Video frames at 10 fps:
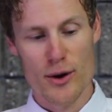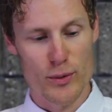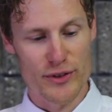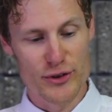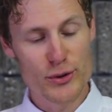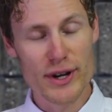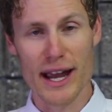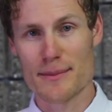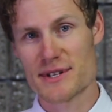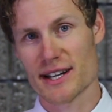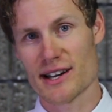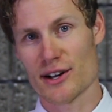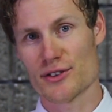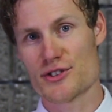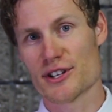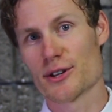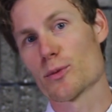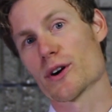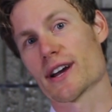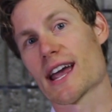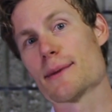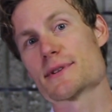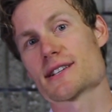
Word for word: with new game technology and where game